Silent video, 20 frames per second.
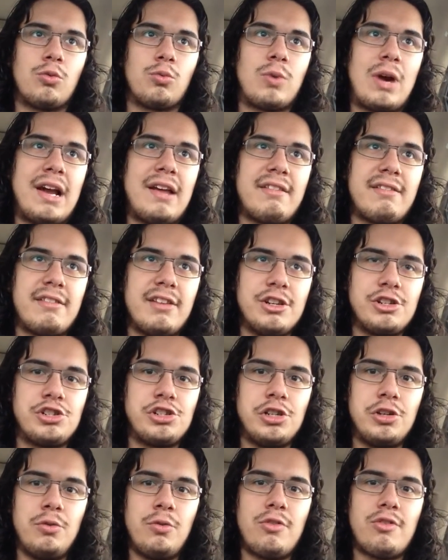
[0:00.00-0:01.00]
race
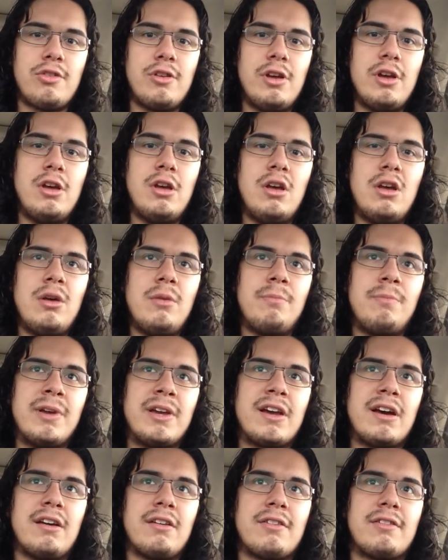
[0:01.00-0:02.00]
issues,
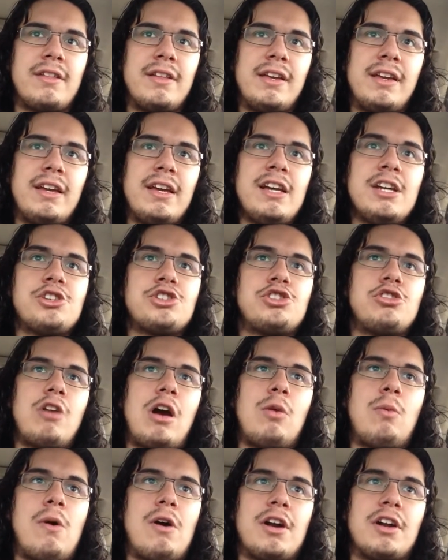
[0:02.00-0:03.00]
because the issue
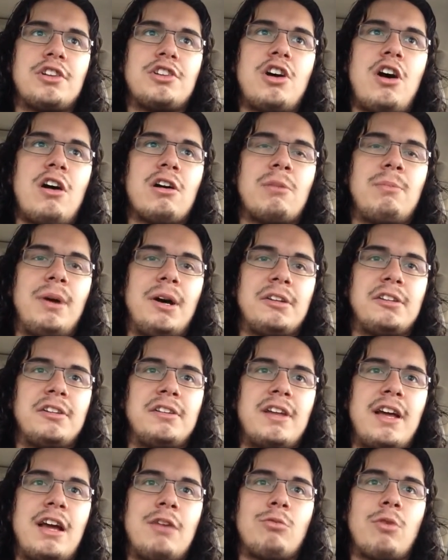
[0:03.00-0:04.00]
I want to talk about
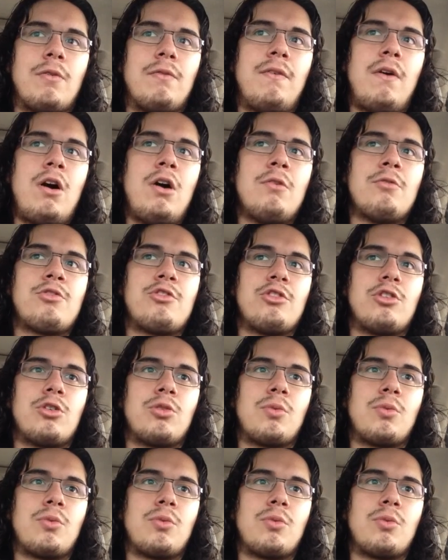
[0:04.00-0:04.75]
today revolves